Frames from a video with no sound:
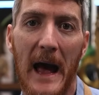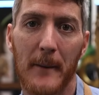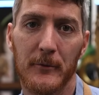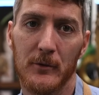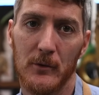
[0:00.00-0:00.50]

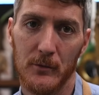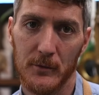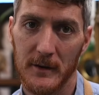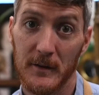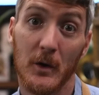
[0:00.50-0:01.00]

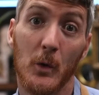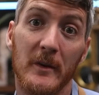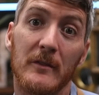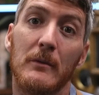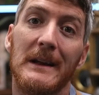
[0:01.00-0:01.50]
absolute. It's
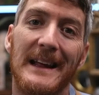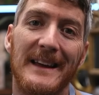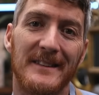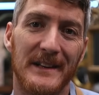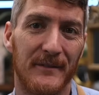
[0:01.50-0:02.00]
always
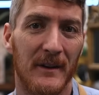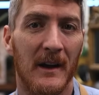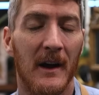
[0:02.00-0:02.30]
relative.